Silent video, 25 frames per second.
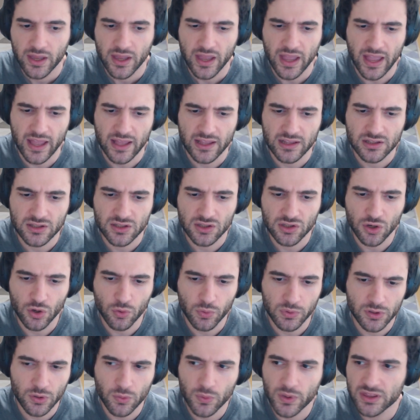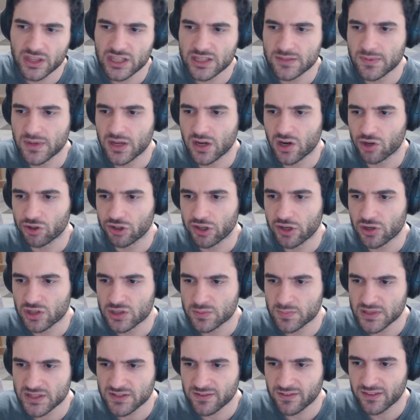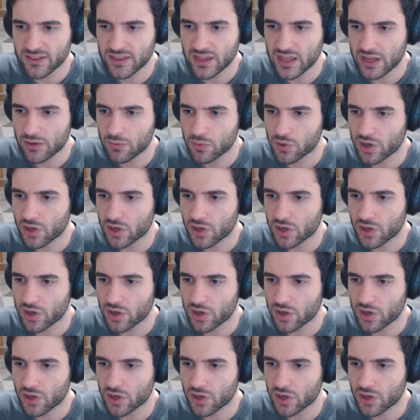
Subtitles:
And we don't want this to be a Cardano specific thing.